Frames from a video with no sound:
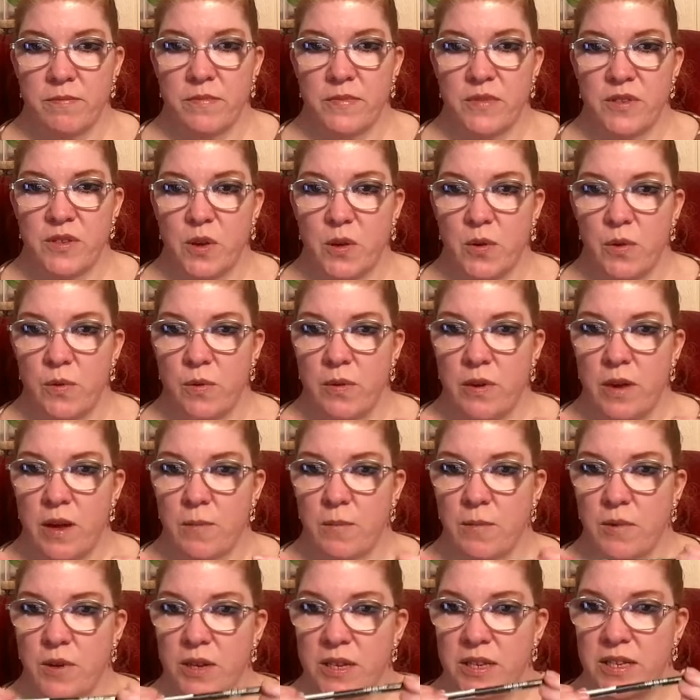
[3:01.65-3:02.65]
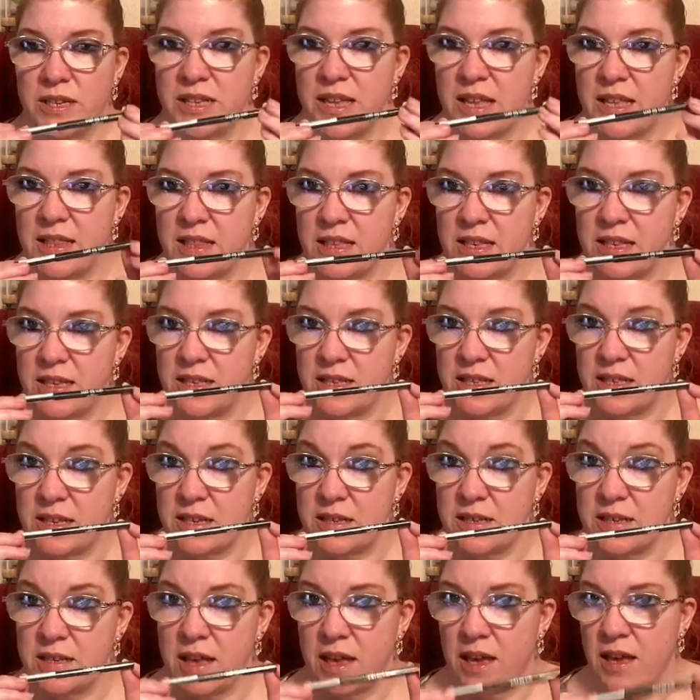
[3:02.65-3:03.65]
So I'm gonna set this
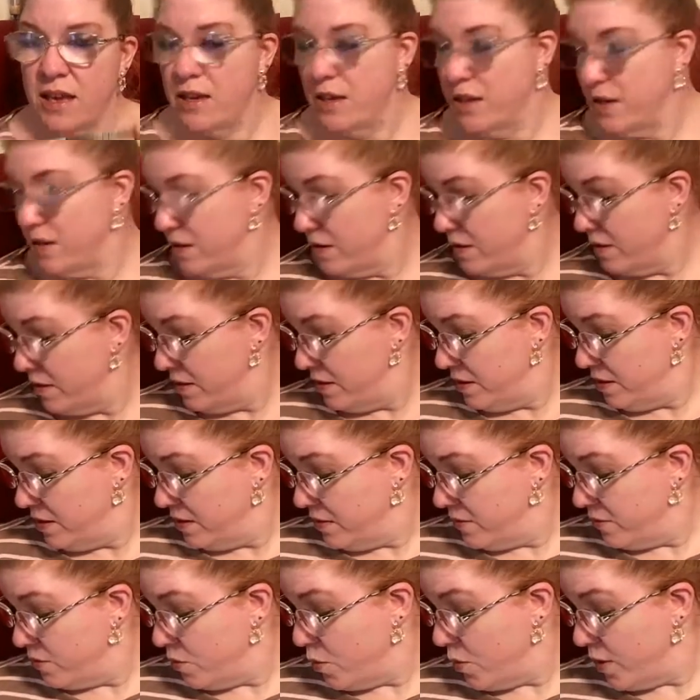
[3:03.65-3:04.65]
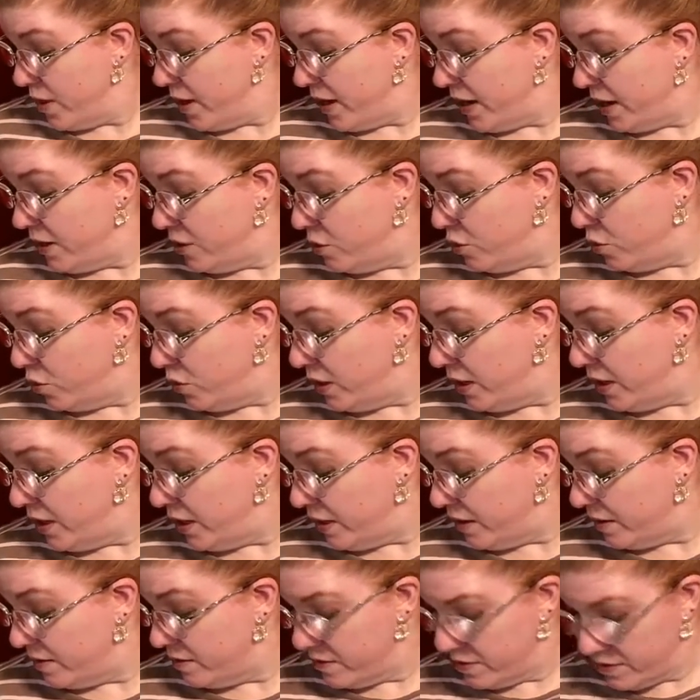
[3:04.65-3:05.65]
aside for when I do need
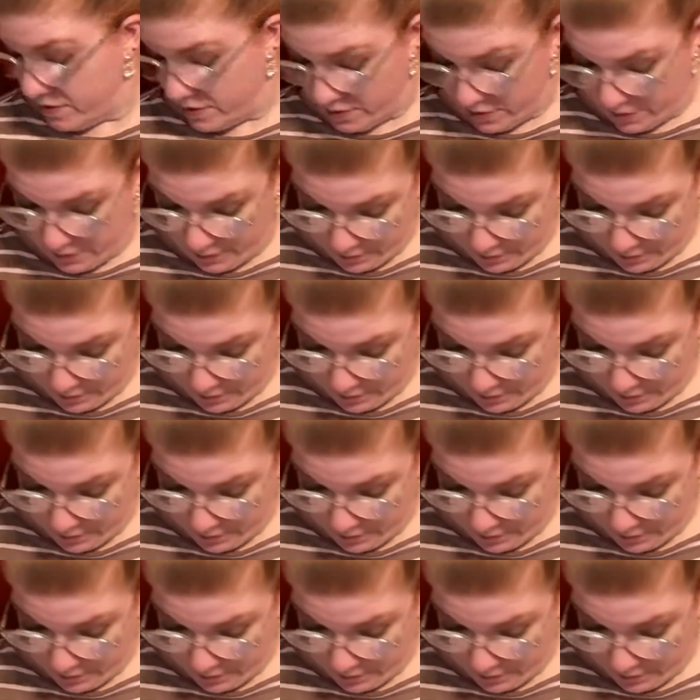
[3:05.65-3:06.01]
it.